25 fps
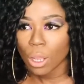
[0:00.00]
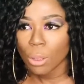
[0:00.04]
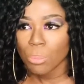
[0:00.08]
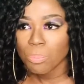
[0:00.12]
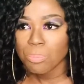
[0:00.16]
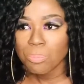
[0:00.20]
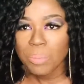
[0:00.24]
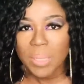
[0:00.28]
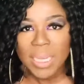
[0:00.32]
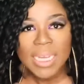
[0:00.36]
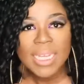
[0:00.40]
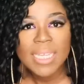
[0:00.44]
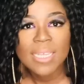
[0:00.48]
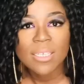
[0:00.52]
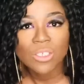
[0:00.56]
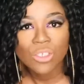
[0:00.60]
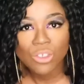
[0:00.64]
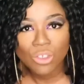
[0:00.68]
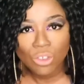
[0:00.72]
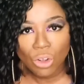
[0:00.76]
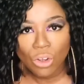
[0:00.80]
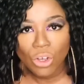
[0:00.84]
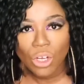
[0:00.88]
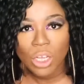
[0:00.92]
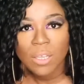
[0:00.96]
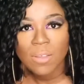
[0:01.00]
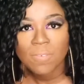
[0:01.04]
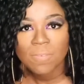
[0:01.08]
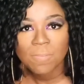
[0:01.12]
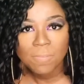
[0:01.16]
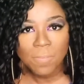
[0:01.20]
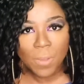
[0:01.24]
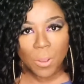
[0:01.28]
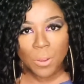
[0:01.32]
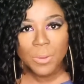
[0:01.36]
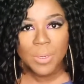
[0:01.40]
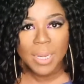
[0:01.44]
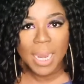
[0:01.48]
billion-dollar
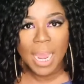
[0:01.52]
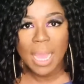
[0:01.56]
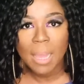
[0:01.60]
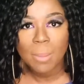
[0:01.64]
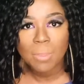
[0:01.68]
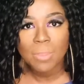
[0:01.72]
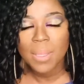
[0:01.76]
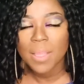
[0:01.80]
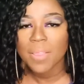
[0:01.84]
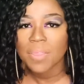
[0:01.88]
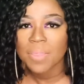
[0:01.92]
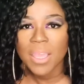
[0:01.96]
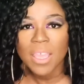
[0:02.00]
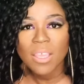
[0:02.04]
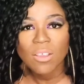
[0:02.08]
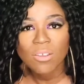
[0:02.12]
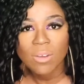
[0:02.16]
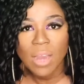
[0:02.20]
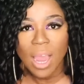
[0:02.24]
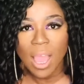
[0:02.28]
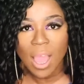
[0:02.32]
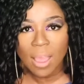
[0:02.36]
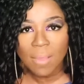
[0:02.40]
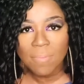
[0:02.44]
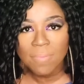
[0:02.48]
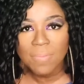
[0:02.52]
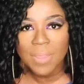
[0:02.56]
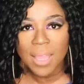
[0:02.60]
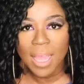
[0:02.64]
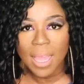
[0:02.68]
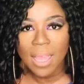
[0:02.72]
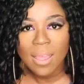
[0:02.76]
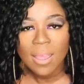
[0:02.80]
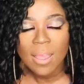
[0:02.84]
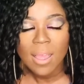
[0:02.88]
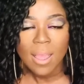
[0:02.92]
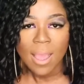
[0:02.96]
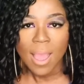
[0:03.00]
phone app, and they could have that.
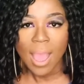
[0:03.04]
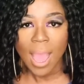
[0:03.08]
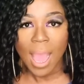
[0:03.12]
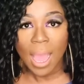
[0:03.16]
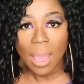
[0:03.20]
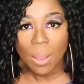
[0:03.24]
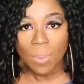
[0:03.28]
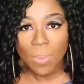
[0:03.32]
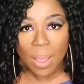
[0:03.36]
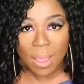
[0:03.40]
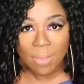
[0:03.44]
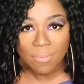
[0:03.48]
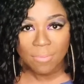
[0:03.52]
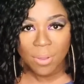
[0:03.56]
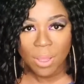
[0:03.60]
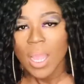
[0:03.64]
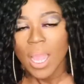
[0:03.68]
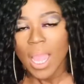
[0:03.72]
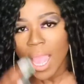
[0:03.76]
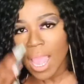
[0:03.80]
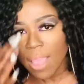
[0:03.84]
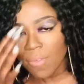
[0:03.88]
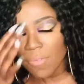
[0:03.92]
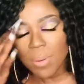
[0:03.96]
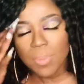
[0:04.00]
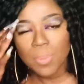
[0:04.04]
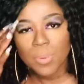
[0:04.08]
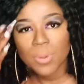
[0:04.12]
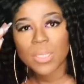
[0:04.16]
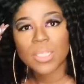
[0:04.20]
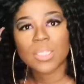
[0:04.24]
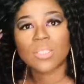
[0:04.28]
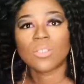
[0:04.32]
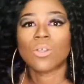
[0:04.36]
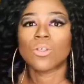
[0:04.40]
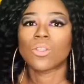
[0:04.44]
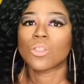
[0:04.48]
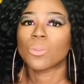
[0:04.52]
However, everybody's
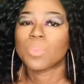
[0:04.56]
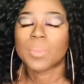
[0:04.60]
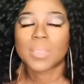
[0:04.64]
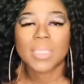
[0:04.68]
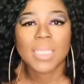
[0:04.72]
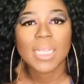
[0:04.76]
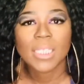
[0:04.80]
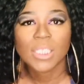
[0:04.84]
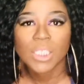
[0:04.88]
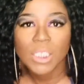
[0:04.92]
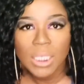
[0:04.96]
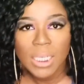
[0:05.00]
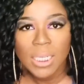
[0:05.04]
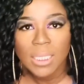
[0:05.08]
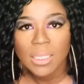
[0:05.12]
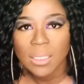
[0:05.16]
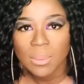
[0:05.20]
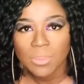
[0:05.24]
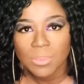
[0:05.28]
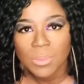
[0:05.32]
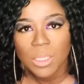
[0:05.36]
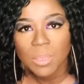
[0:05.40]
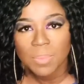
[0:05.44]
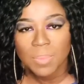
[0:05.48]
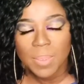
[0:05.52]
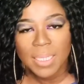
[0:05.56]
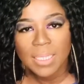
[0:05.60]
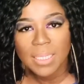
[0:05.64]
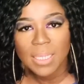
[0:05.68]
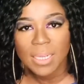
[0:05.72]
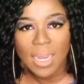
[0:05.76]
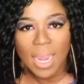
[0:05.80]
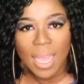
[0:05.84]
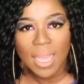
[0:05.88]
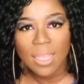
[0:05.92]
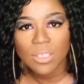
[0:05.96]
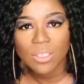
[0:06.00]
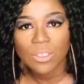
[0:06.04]
got the potential in them to be the
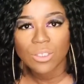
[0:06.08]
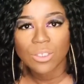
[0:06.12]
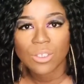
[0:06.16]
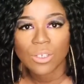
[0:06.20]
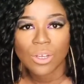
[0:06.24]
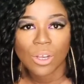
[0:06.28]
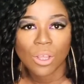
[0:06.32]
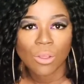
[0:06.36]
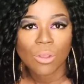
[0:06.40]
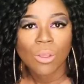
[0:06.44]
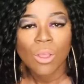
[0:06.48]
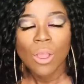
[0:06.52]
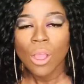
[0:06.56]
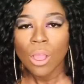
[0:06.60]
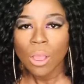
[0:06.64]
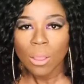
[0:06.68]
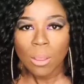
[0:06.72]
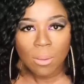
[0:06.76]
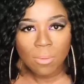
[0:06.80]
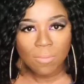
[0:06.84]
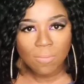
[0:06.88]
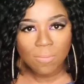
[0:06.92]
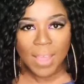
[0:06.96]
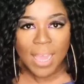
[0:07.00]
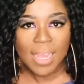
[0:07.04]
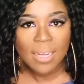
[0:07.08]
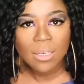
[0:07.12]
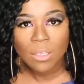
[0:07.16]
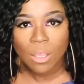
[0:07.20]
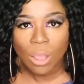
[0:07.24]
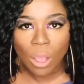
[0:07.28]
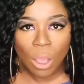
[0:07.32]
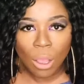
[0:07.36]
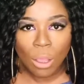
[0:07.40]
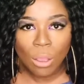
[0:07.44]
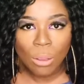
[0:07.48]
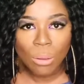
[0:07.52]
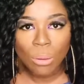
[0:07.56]
next, Van
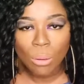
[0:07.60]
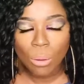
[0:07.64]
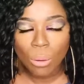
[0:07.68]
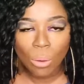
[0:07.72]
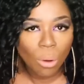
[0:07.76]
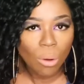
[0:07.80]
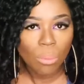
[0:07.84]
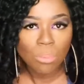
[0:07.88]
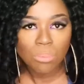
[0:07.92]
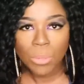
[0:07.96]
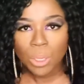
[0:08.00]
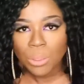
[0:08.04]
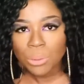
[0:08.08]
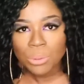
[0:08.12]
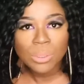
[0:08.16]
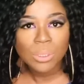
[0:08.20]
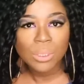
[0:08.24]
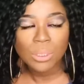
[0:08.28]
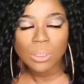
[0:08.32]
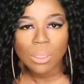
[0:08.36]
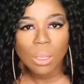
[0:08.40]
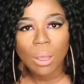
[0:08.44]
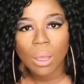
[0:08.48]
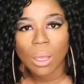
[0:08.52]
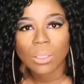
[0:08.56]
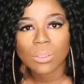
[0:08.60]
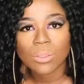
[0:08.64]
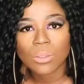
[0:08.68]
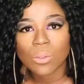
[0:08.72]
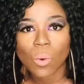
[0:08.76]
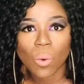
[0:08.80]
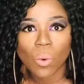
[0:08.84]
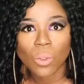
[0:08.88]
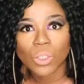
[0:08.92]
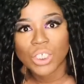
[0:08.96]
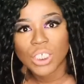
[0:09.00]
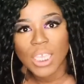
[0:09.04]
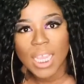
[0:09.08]
Gogh or Mozart
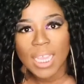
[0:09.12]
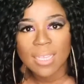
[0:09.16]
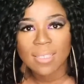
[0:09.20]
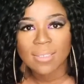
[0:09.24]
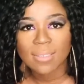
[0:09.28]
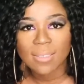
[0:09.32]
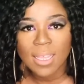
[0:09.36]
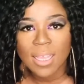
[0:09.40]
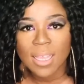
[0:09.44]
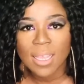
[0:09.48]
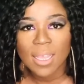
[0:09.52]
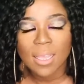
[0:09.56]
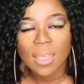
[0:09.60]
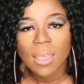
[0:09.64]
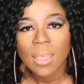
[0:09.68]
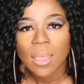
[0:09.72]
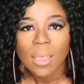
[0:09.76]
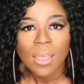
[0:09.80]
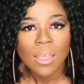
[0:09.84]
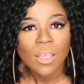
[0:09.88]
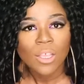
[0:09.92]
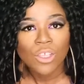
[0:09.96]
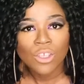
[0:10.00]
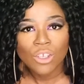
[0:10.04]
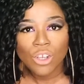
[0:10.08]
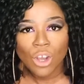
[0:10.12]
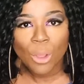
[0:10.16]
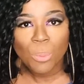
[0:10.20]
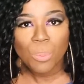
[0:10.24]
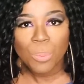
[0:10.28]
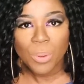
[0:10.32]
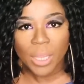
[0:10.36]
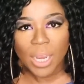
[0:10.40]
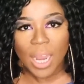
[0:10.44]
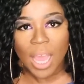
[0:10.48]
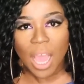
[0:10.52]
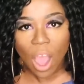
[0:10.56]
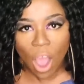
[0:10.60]
or Jay-Z,
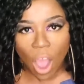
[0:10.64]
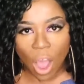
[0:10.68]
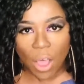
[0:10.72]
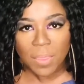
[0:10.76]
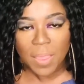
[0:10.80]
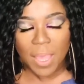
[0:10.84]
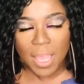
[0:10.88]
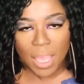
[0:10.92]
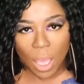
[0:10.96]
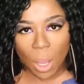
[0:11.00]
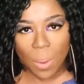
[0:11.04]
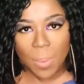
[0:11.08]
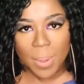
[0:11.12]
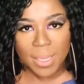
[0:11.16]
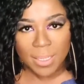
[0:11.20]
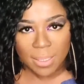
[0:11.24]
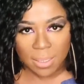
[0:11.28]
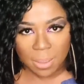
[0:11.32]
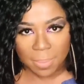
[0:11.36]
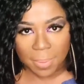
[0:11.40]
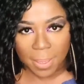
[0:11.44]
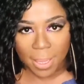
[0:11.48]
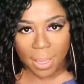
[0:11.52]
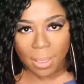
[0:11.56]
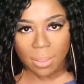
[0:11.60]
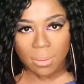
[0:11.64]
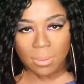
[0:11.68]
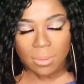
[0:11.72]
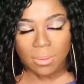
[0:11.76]
but are they going to be?